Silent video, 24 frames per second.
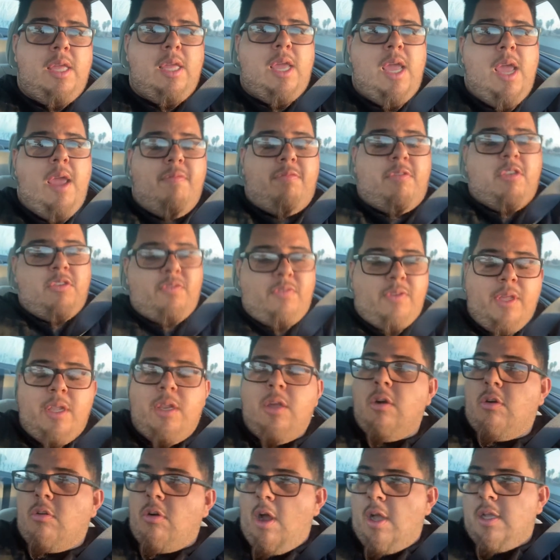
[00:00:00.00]
if this
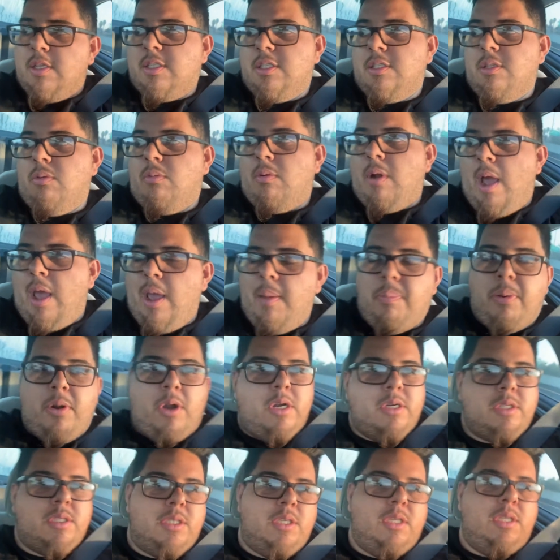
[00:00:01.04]
video crosses the right
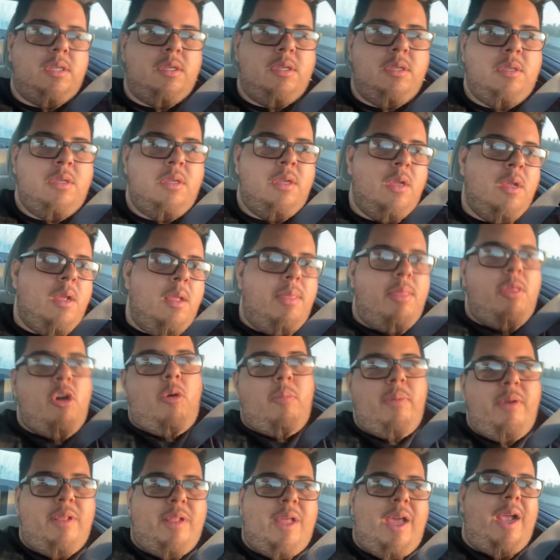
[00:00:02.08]
person, they'll
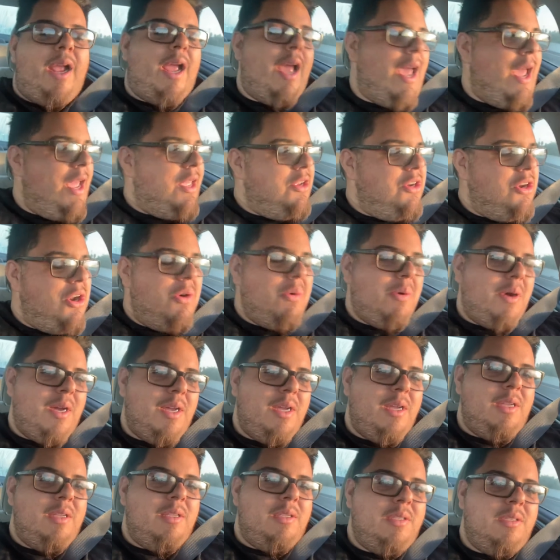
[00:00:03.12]
be like, hey, you know what?